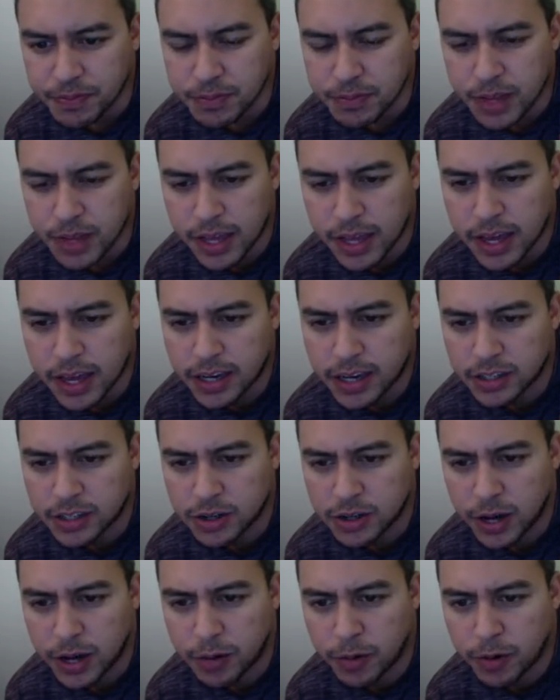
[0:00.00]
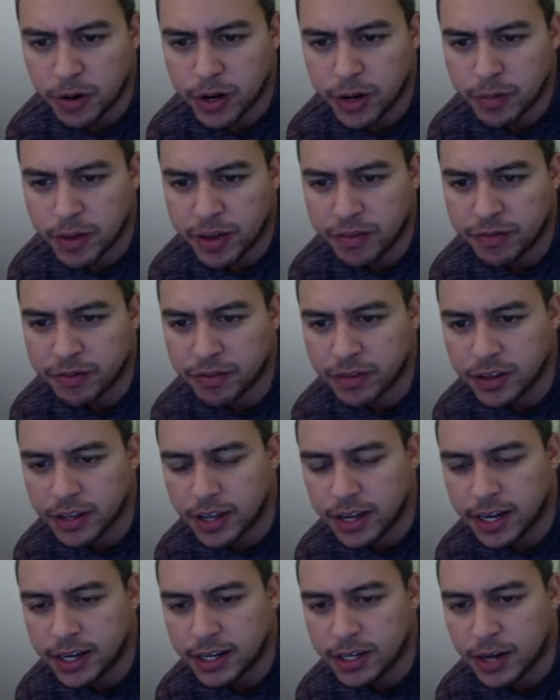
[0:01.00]
And so I worry if,
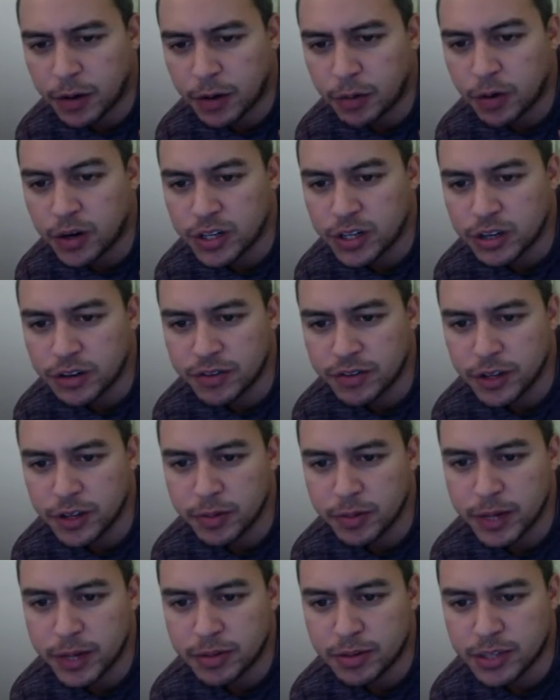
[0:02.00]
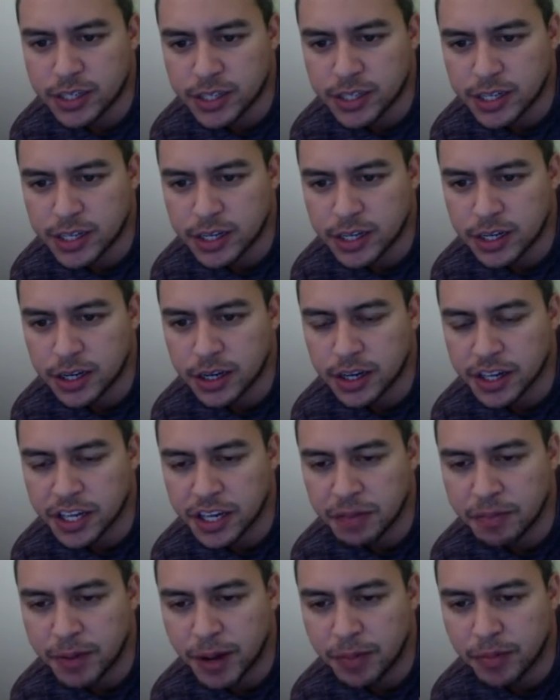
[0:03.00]
I wonder if he'll be able to
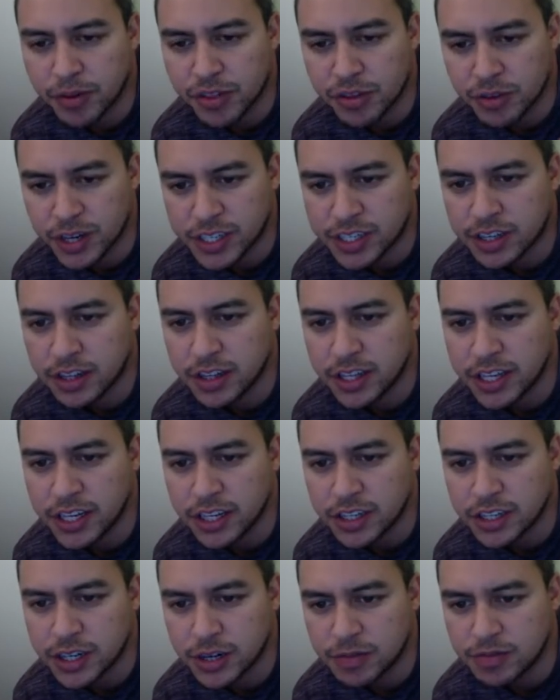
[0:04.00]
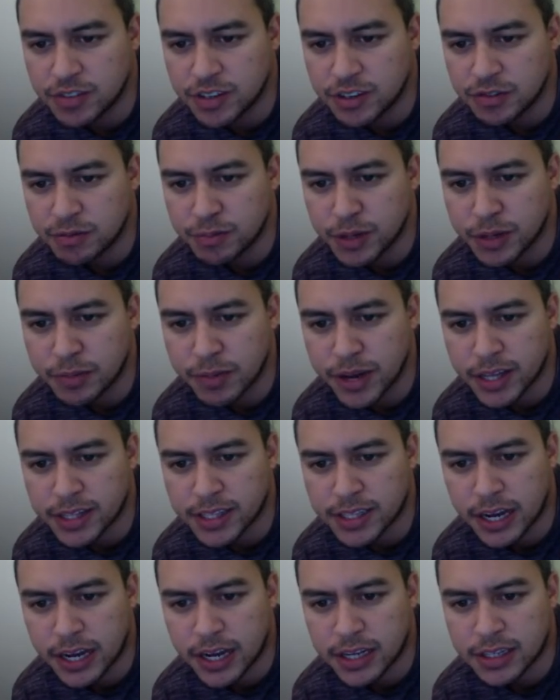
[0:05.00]
keep up with the rest of the league in terms of big man
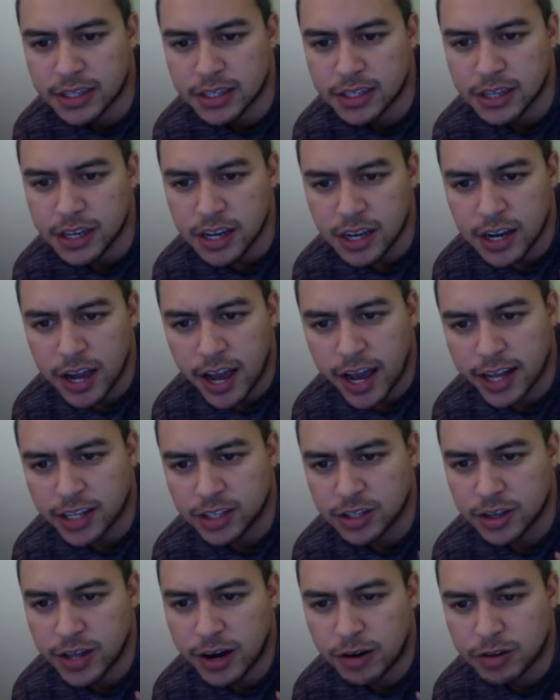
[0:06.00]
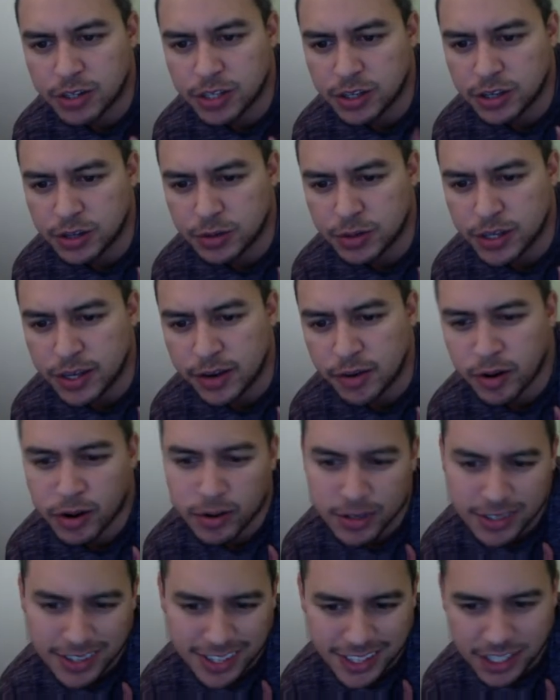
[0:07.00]
stats. And so that was the only reason, you
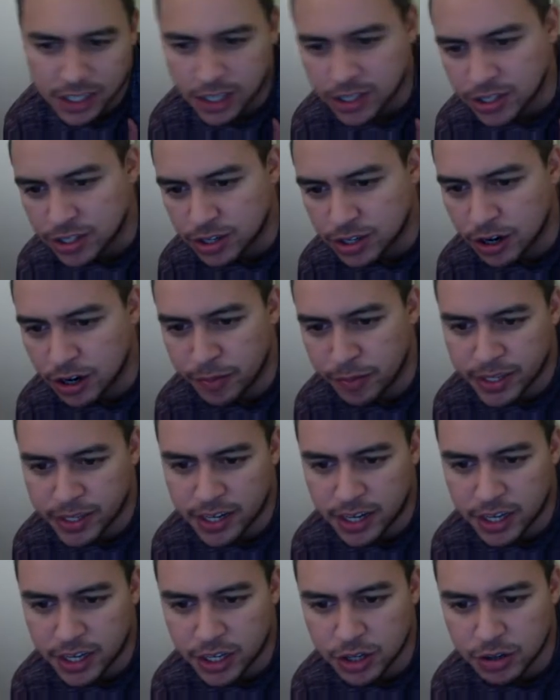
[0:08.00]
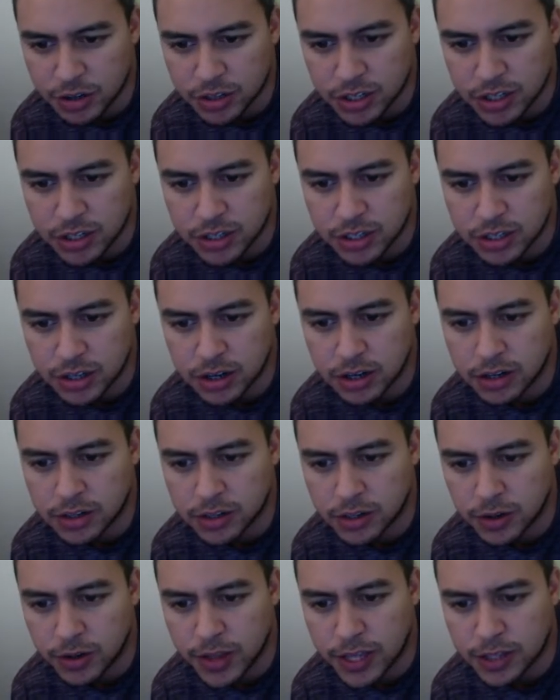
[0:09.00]
know, it's a concern, but it's not a huge concern.
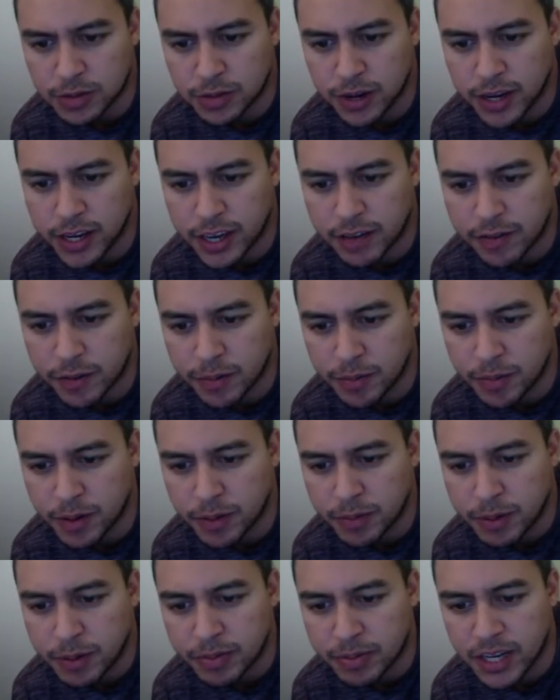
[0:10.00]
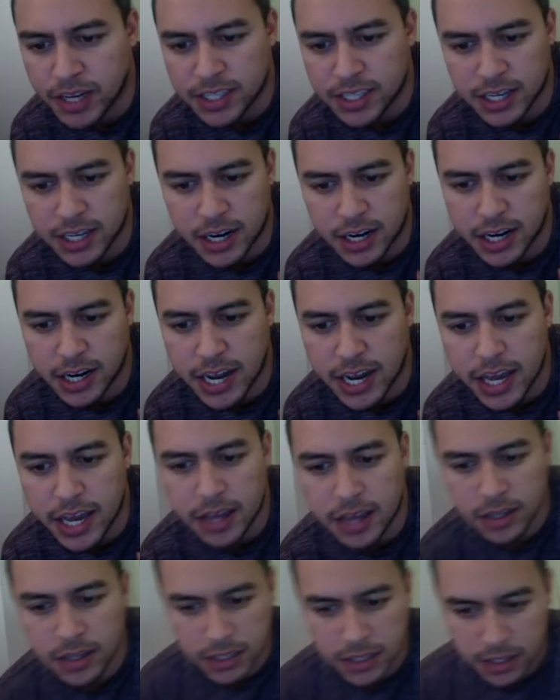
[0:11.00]
So that's why I gave him a B+ and not an A.
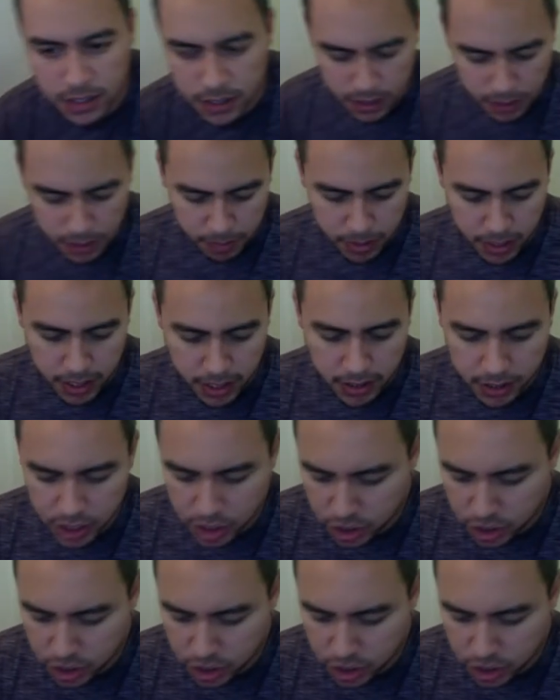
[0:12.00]
But good